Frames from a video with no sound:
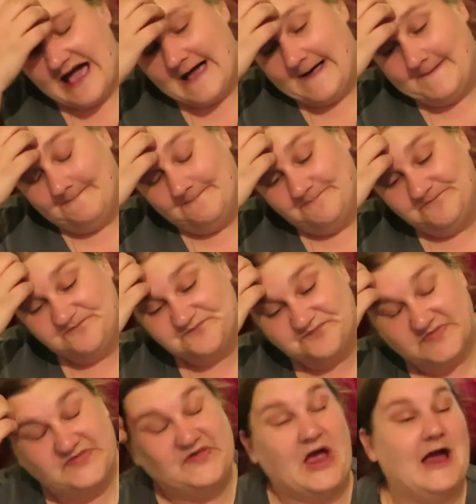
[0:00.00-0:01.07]
um,
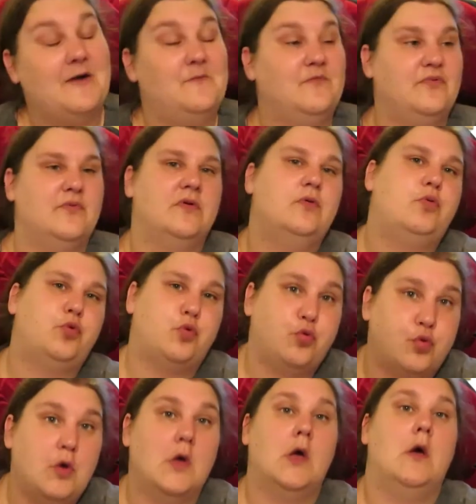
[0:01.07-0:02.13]
so I'm
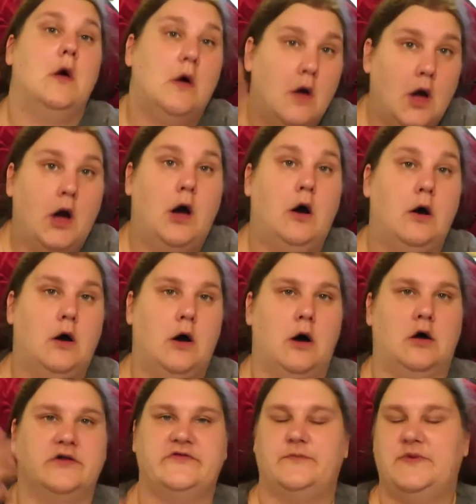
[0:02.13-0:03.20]

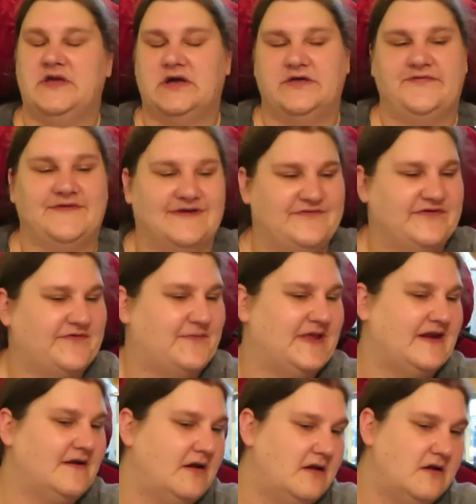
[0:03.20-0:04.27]
hot because I've just
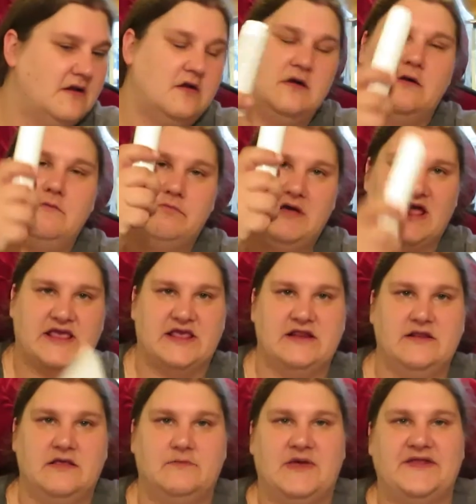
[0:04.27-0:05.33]
been
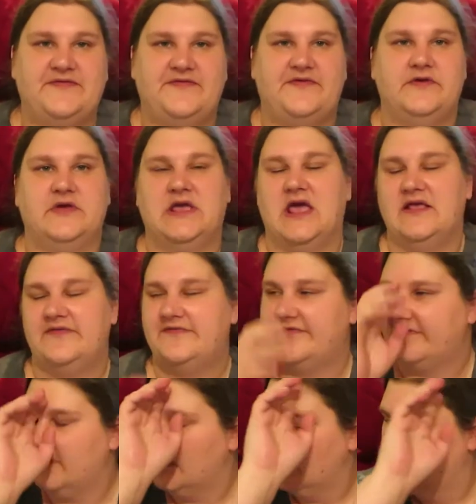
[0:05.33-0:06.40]
packing the med
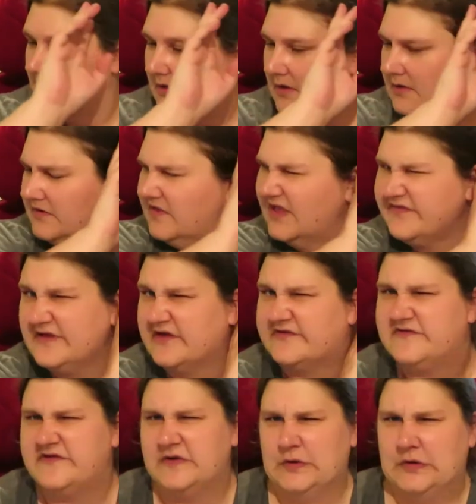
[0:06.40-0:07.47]
suitcase. That's a
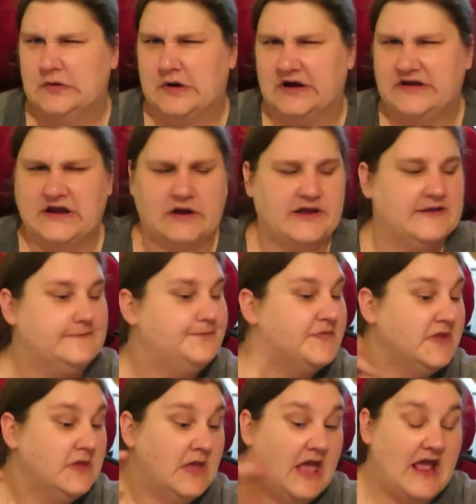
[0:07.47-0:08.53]
chore, I tell you.
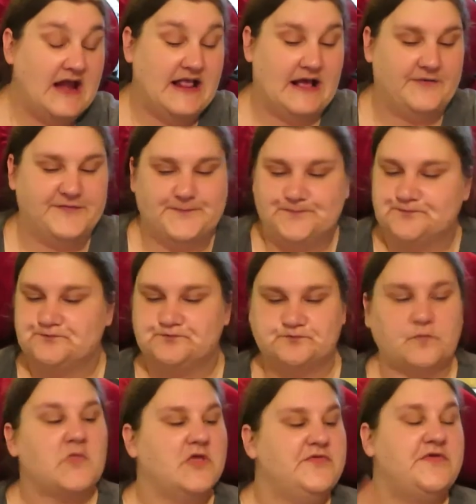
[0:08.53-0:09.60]
Anyhow,
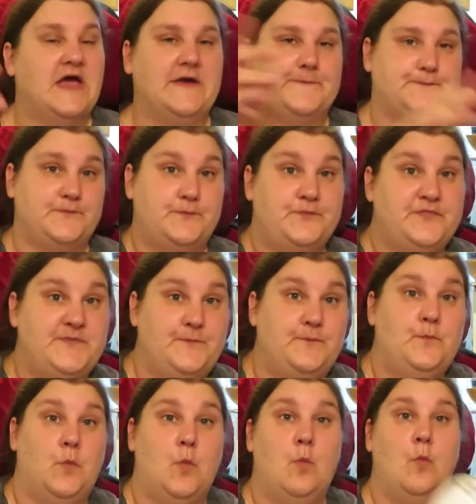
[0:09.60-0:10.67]
so
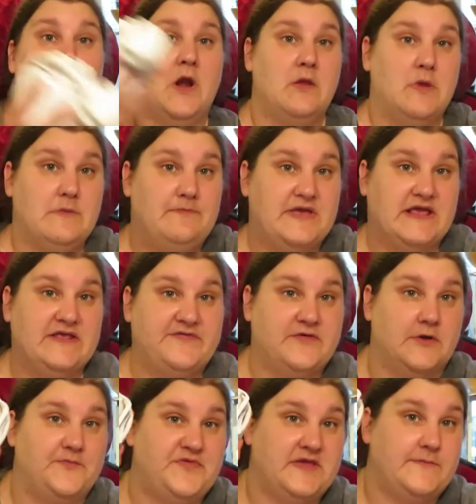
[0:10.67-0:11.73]
one of my biggest
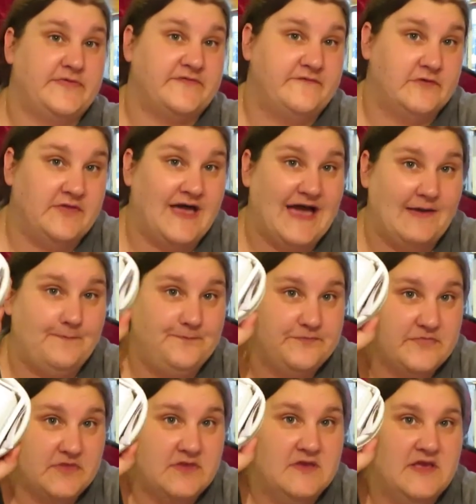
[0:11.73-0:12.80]
top tips for that,
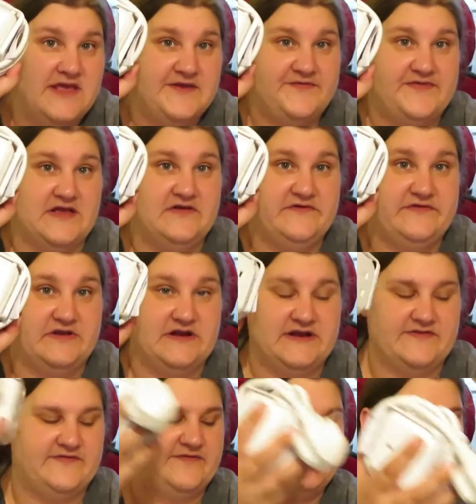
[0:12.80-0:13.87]
extension
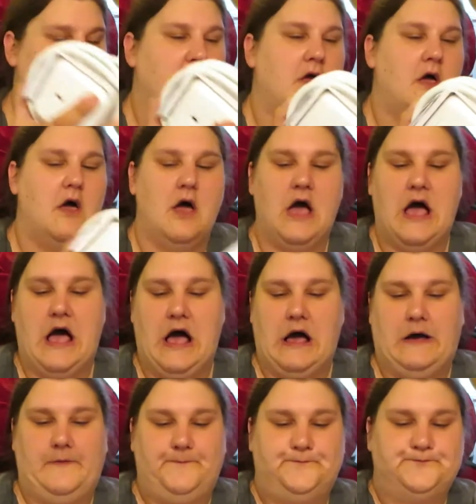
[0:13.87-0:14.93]
leads.
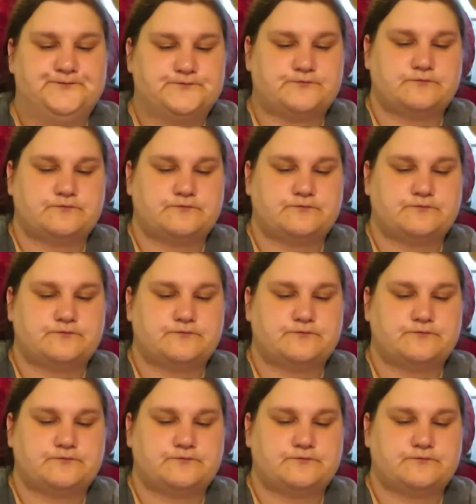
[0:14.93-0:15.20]
Um,